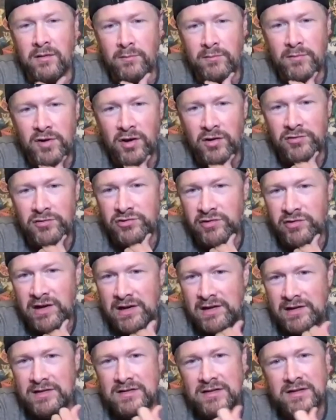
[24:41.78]

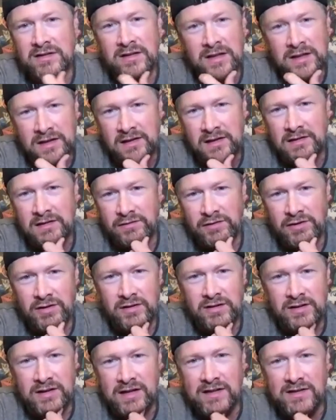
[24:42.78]
contract? Have you
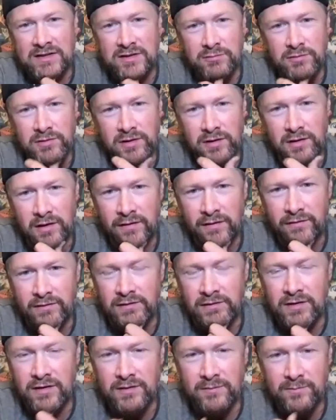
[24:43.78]
heard of that to
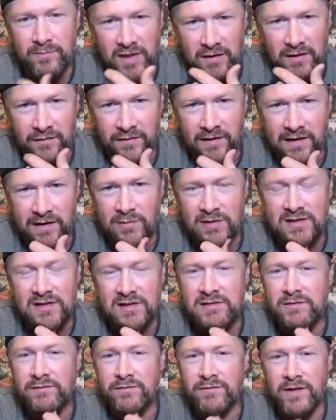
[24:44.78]
a
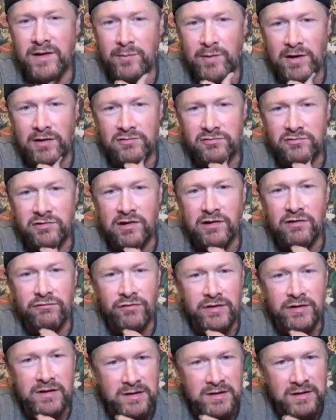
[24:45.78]
famous female trail
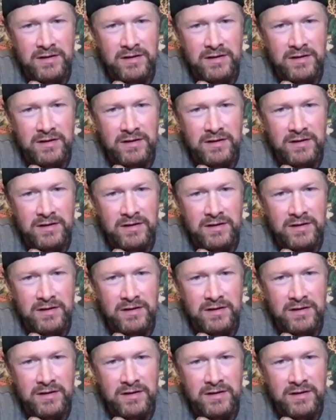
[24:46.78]
runner?